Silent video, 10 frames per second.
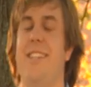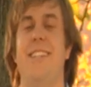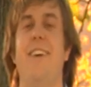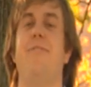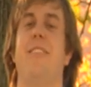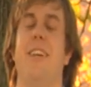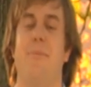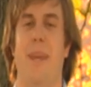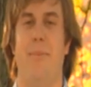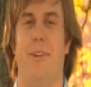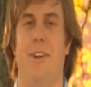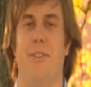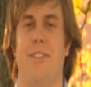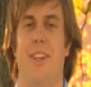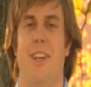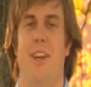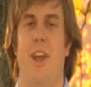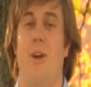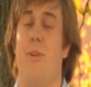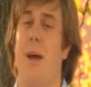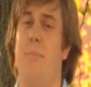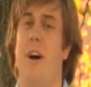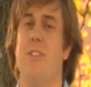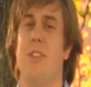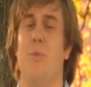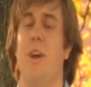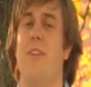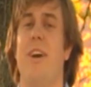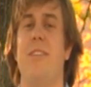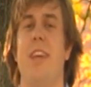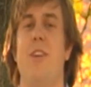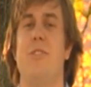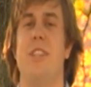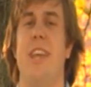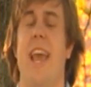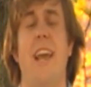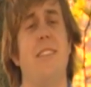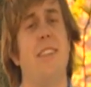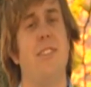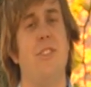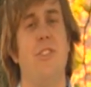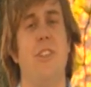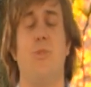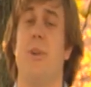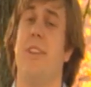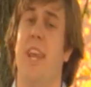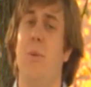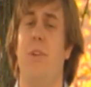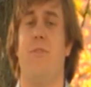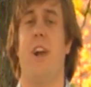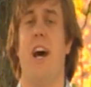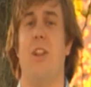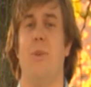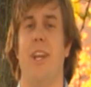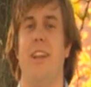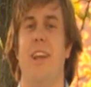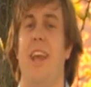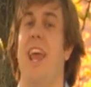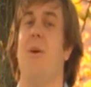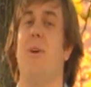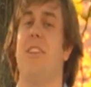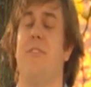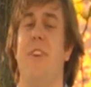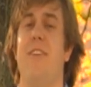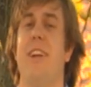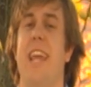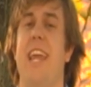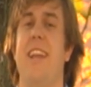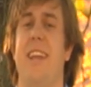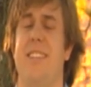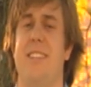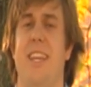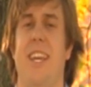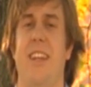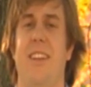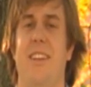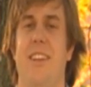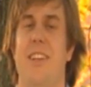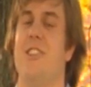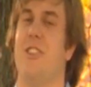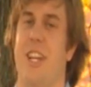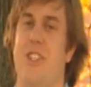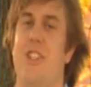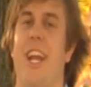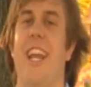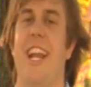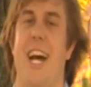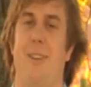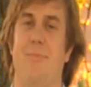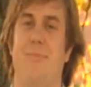definitely a baby Ruth. Rob Paulson went around the OC asking students what they were for Halloween and what their favorite candy is to eat. So let's check it out.